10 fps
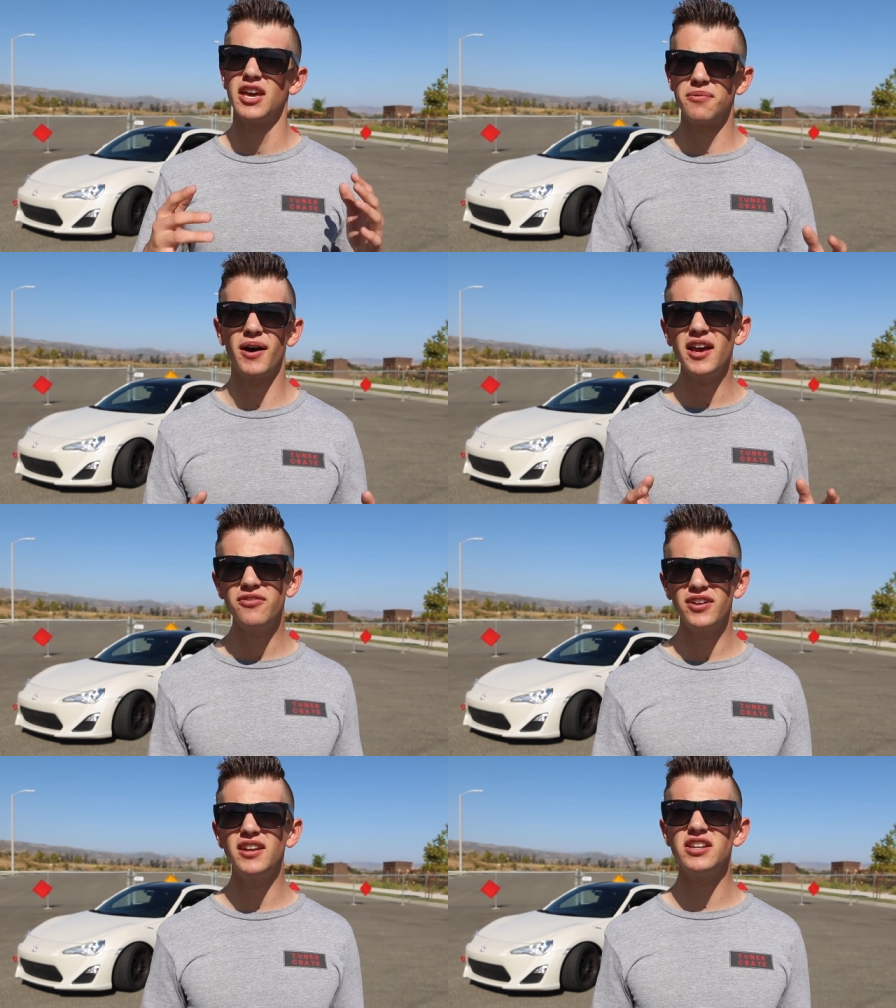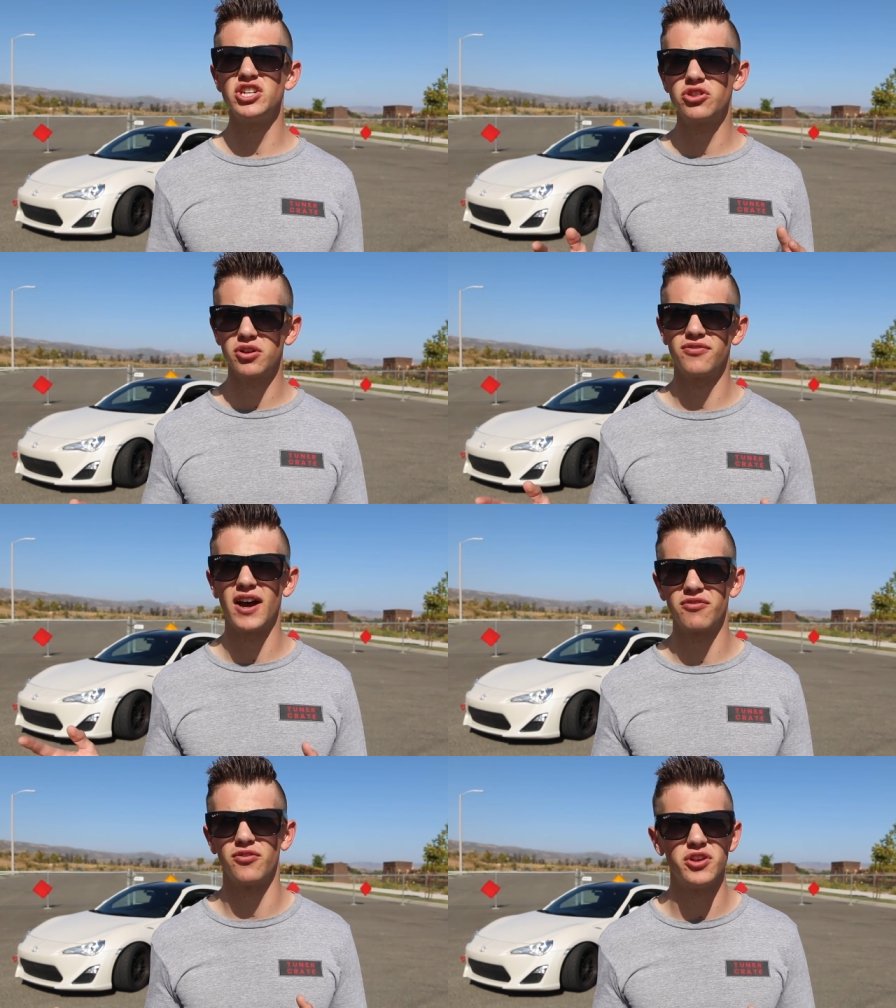In my Infiniti
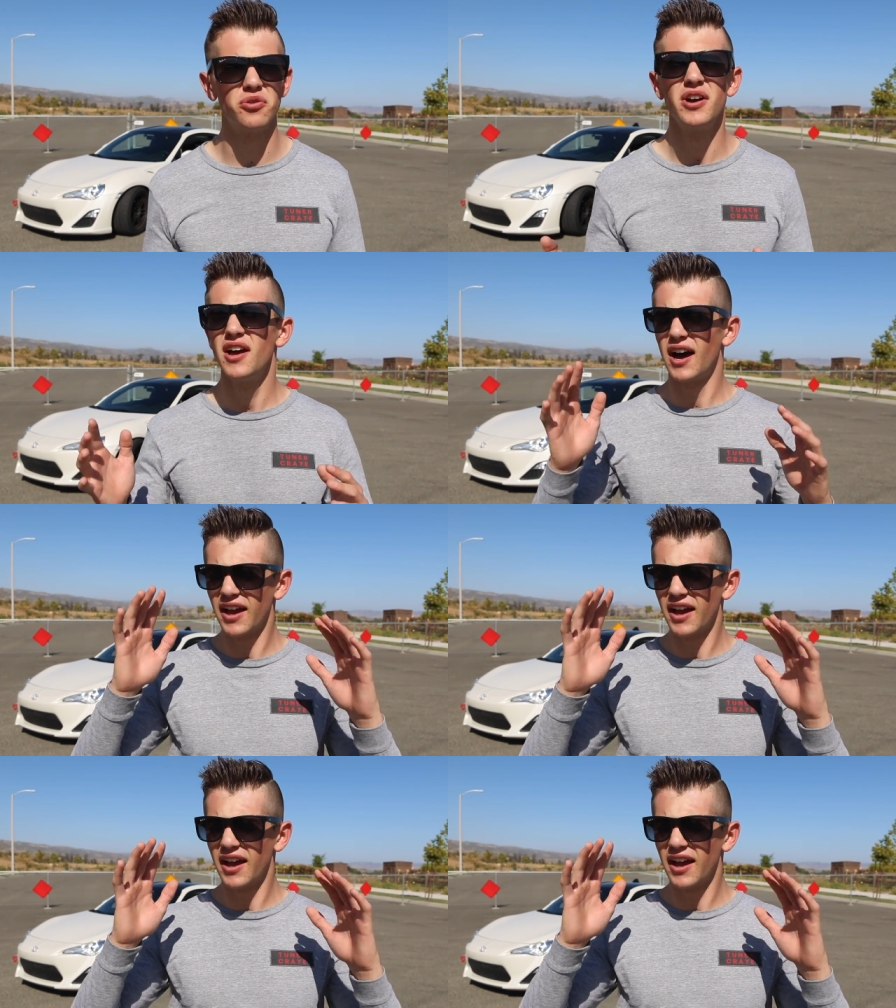G35 review,